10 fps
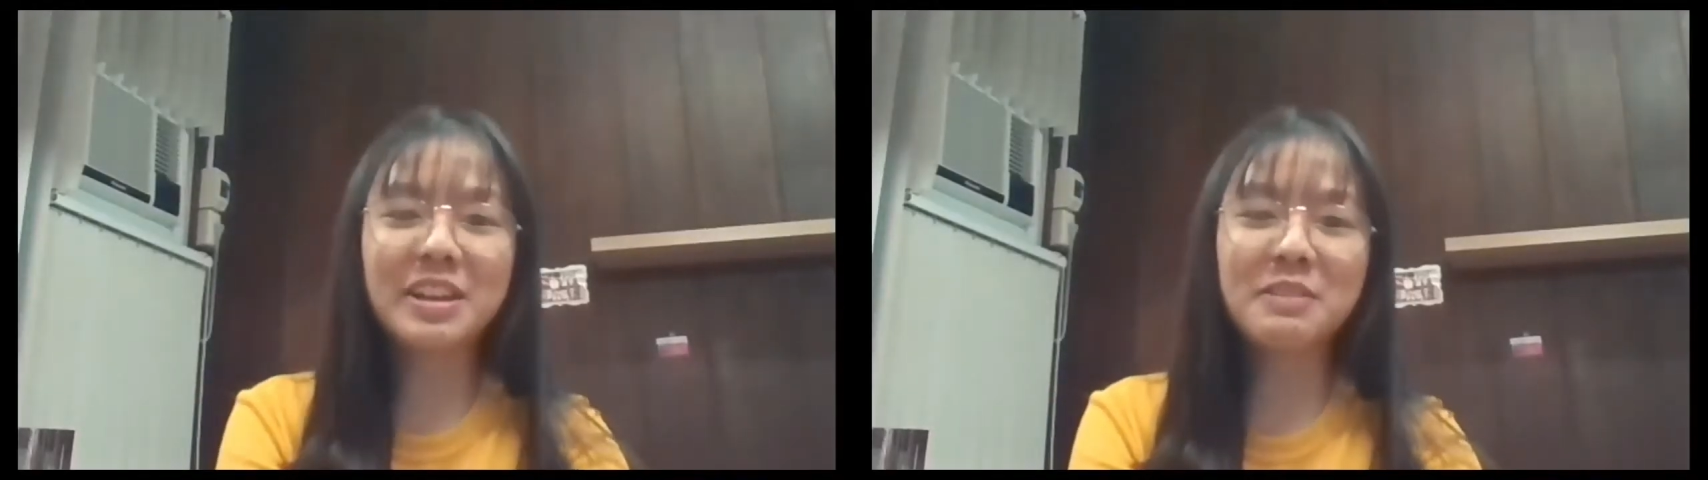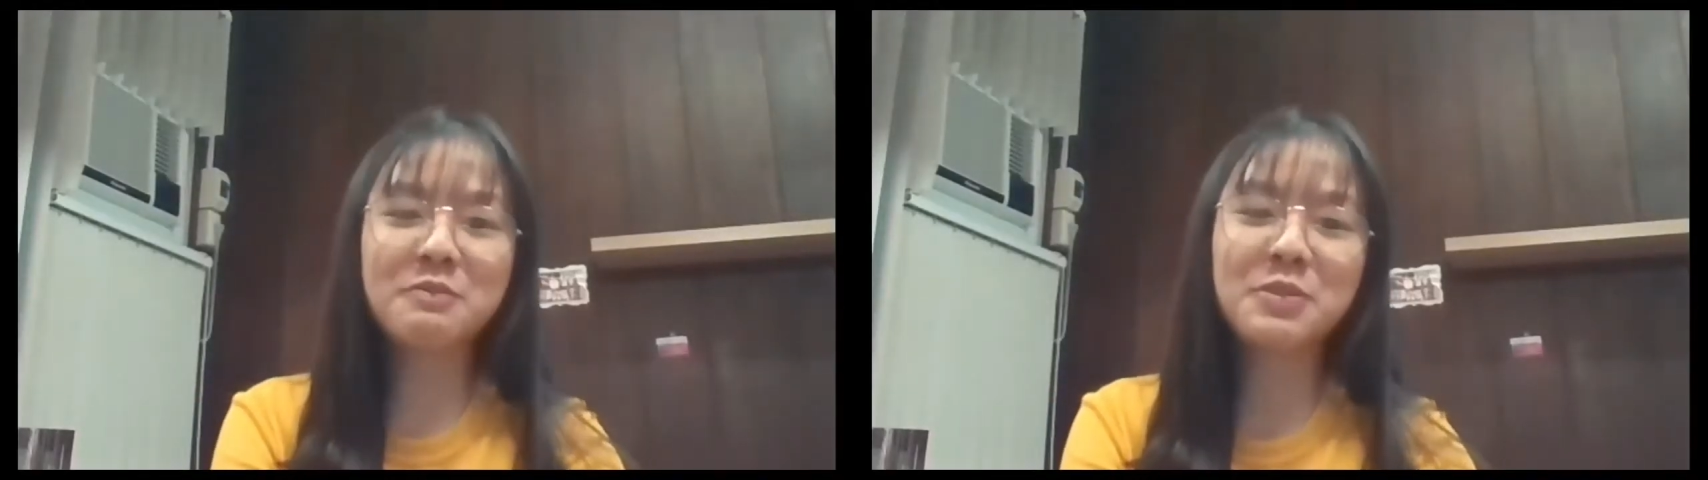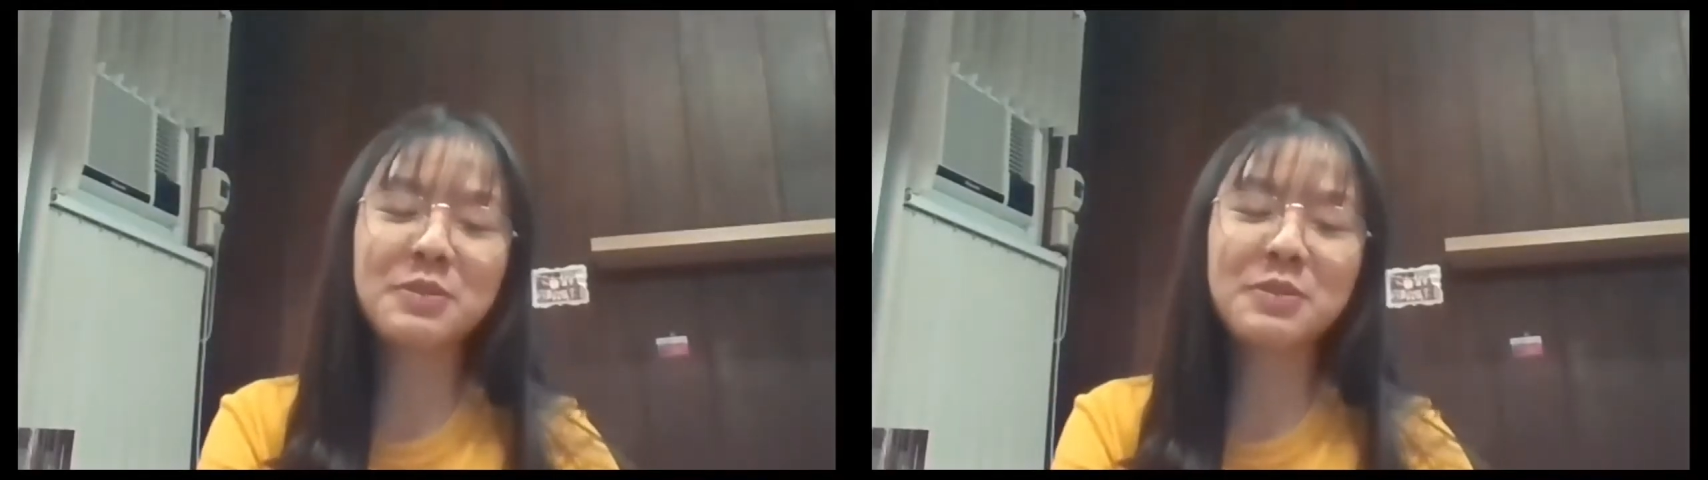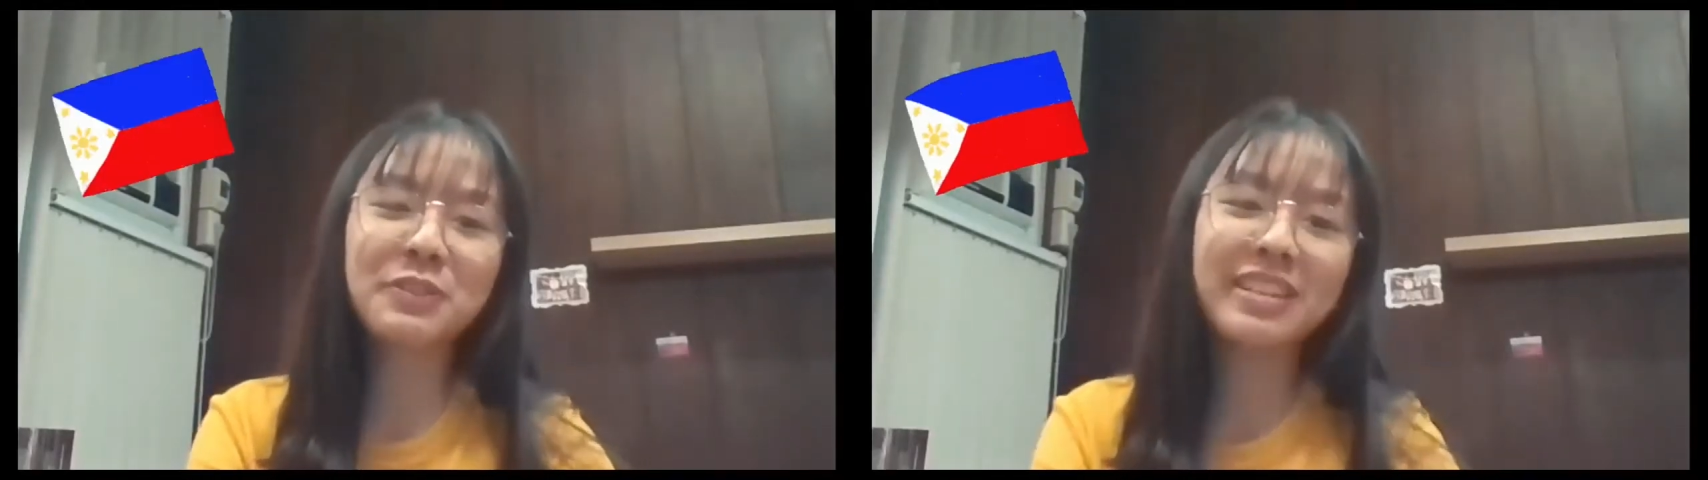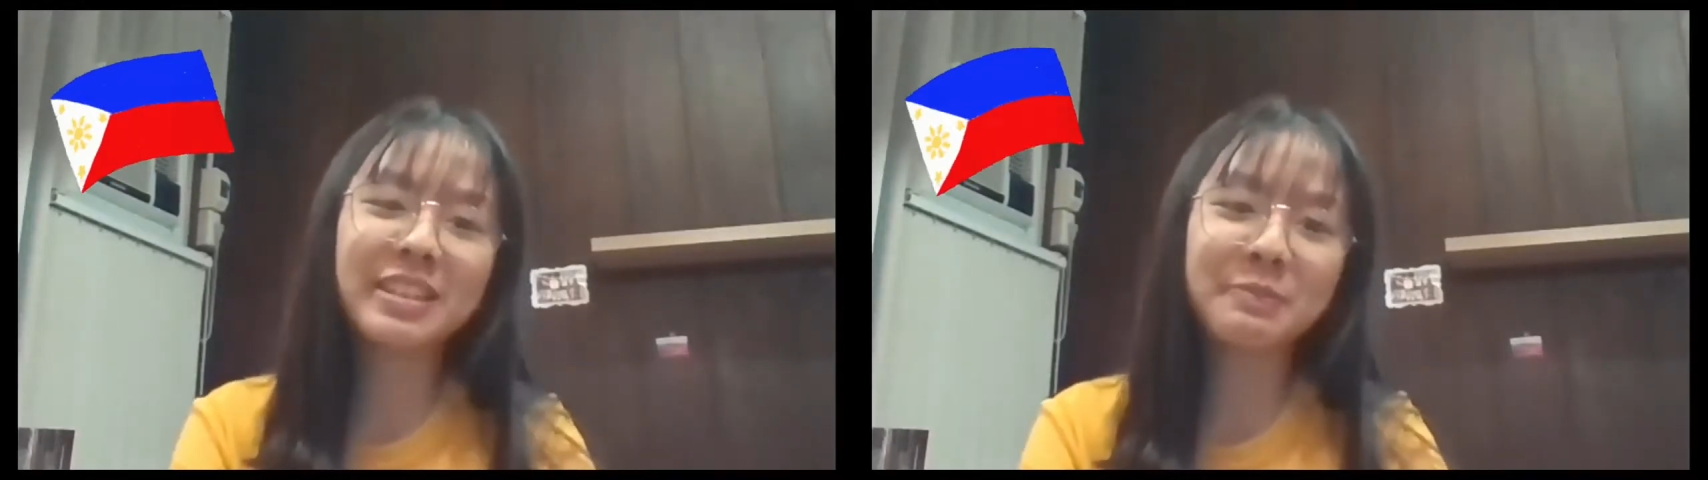I'm from the
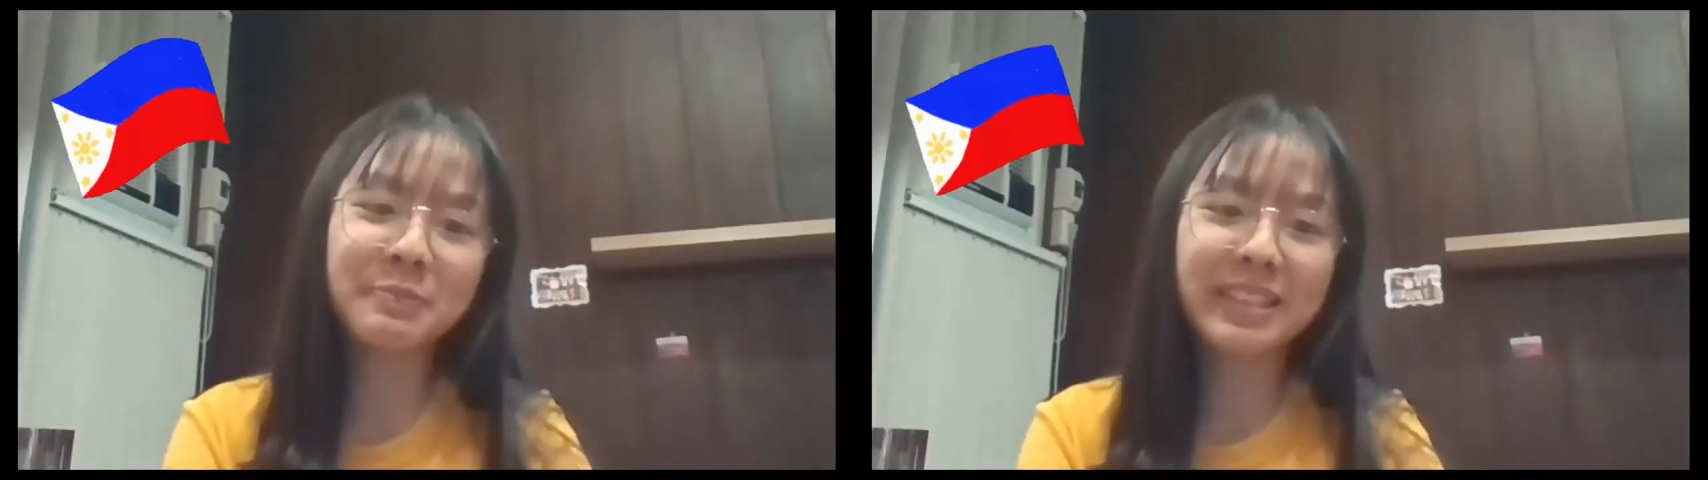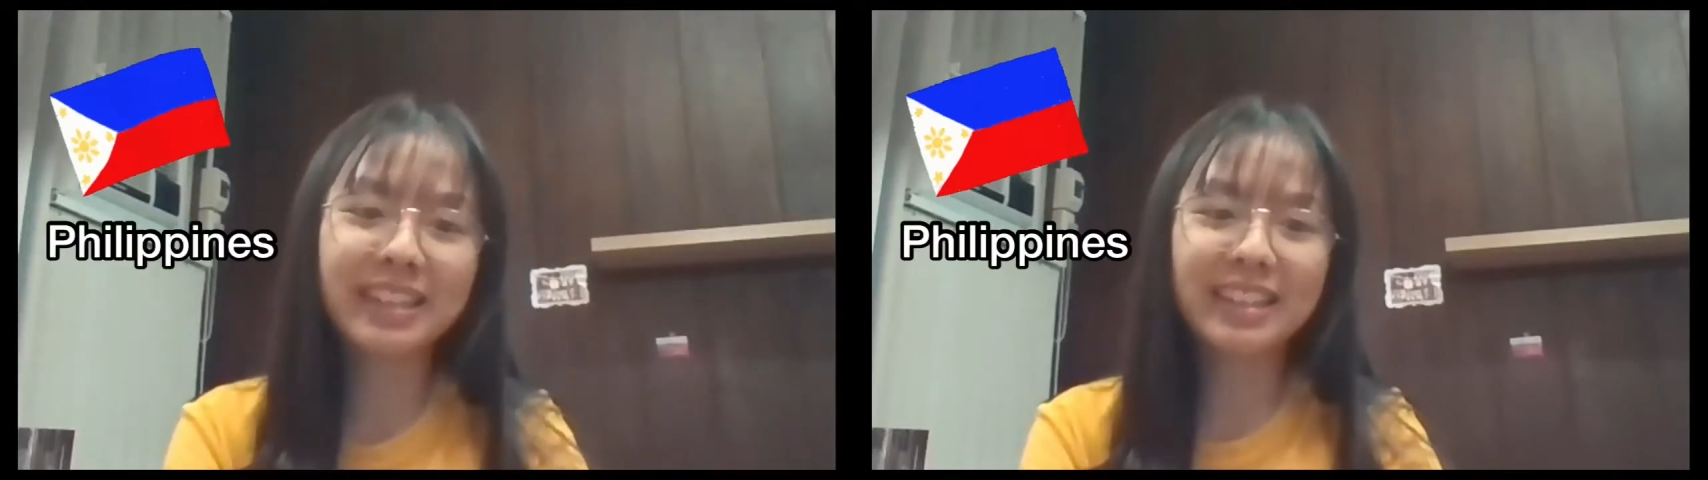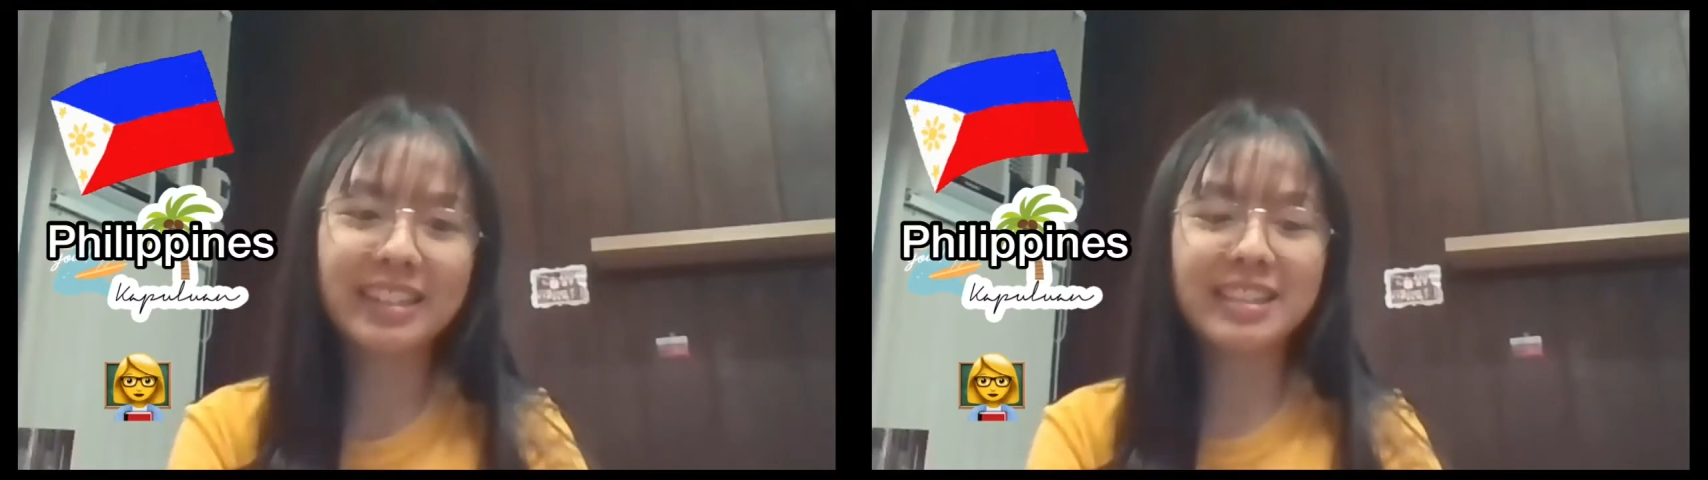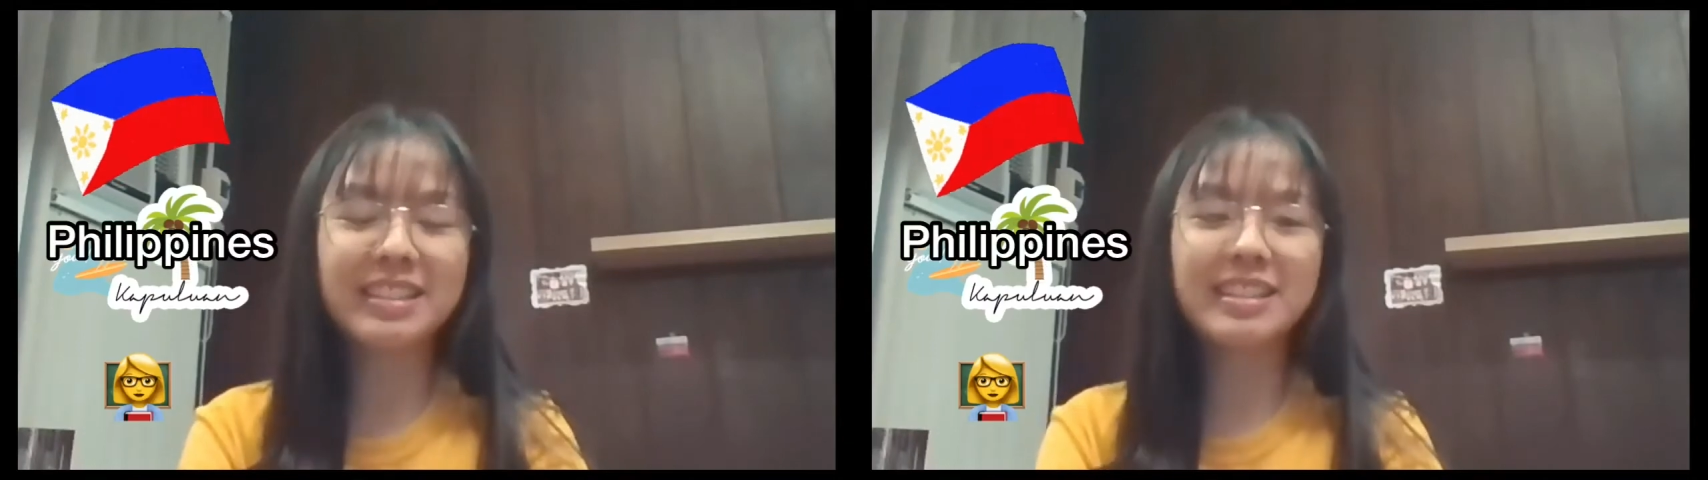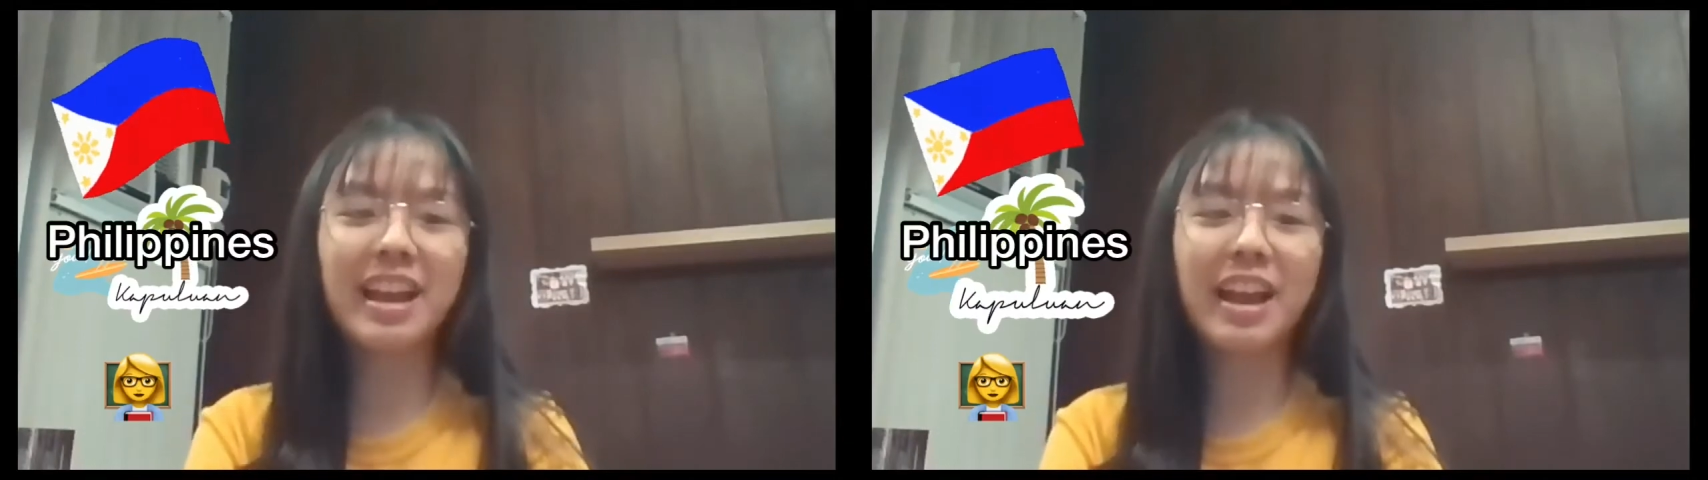
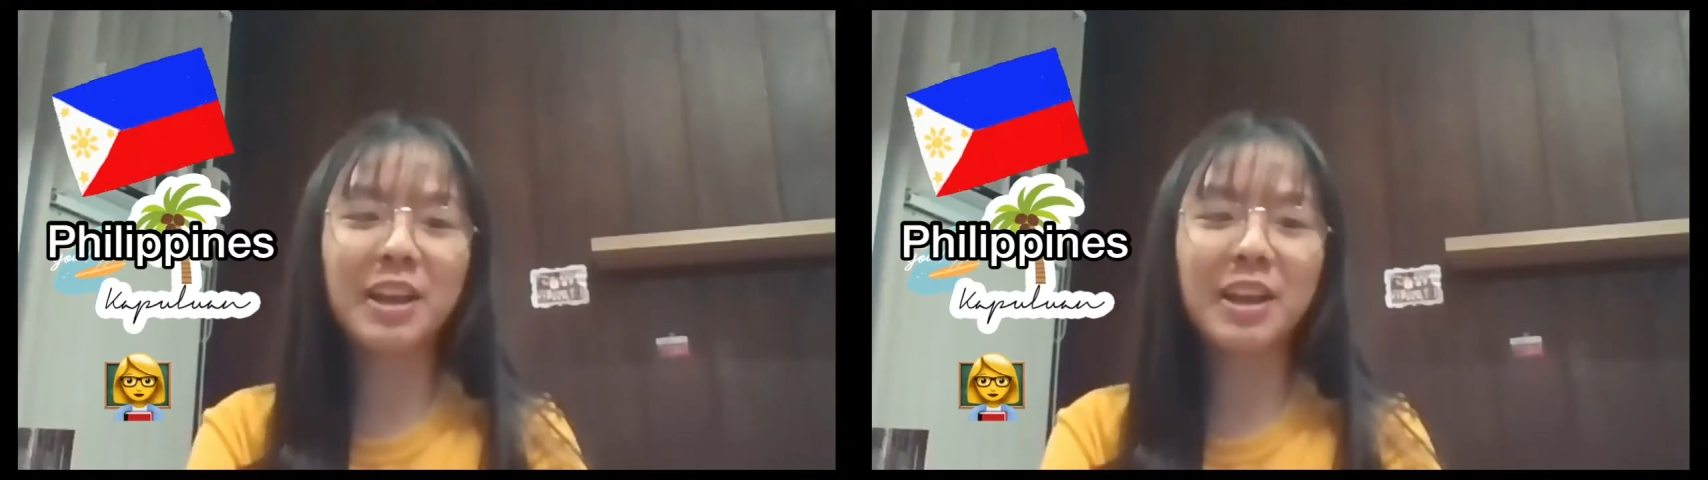Philippines.